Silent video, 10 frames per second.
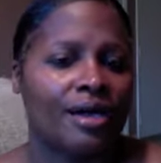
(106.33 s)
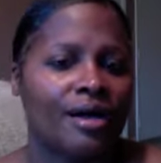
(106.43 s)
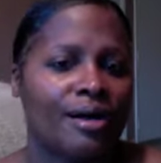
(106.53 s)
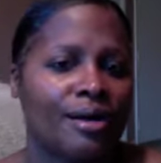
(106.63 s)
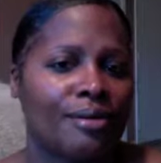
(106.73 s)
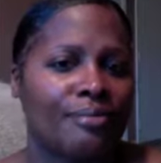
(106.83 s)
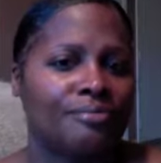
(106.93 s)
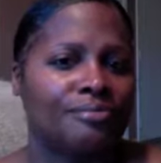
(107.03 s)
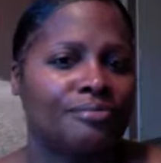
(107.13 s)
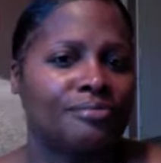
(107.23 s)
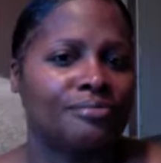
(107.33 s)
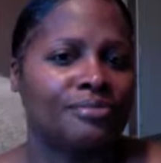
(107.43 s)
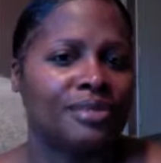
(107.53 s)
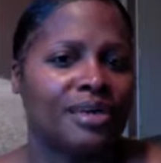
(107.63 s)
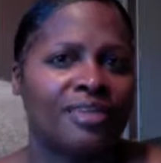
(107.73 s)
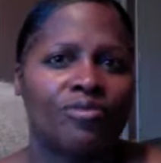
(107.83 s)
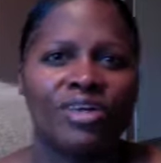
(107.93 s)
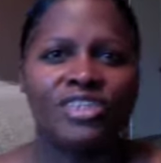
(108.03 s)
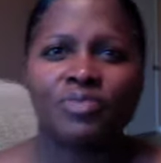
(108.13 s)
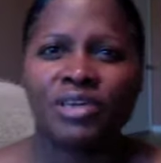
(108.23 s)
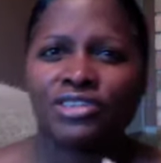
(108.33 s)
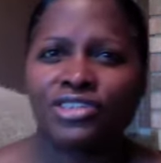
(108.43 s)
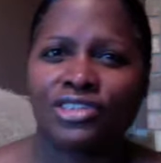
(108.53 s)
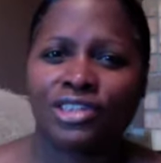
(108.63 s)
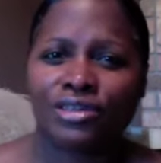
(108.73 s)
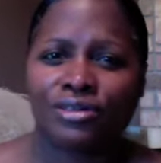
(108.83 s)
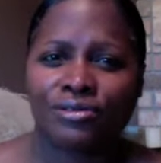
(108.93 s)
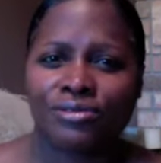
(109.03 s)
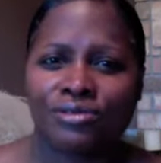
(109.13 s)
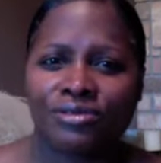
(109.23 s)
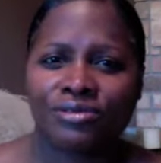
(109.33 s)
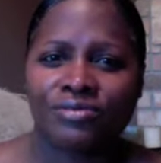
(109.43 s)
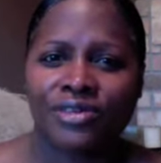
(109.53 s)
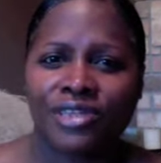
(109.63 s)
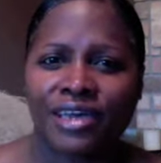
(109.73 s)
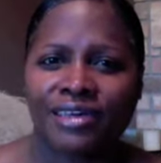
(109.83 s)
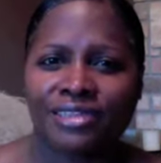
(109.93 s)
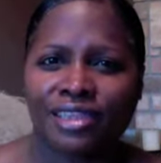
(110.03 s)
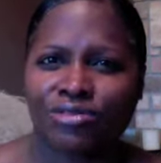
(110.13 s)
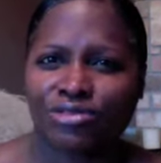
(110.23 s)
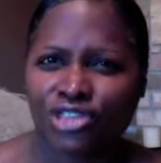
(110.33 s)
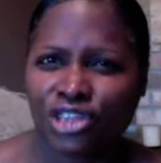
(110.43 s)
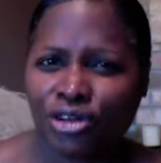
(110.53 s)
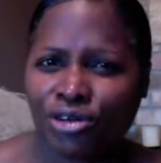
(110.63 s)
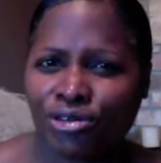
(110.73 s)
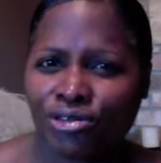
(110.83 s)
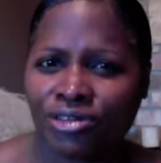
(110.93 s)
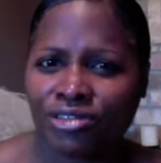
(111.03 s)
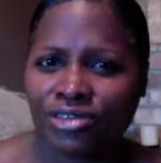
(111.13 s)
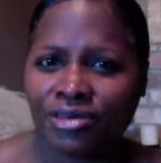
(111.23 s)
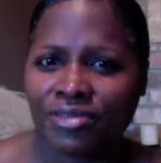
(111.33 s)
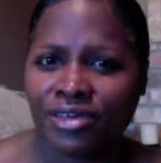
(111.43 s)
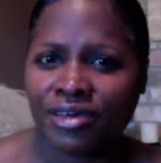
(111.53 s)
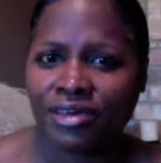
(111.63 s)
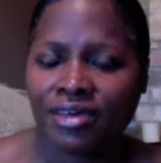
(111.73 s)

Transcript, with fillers: Um, but yeah, if my speech is a little feel like it's a little slurred or something,